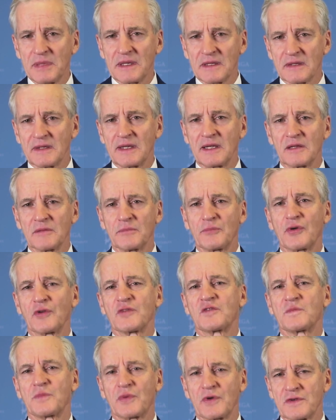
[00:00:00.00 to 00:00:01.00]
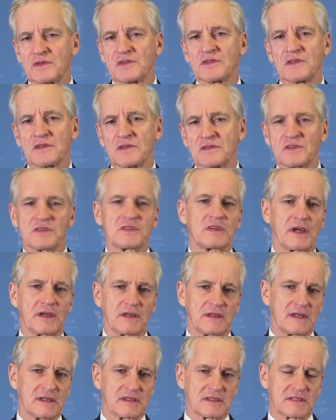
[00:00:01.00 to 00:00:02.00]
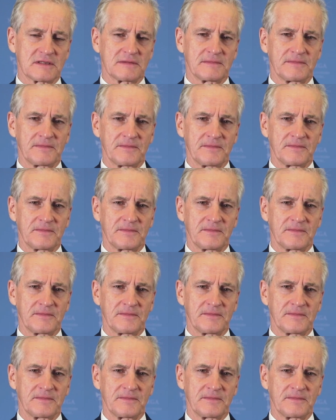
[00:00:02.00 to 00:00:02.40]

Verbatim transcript: building prosperous societies.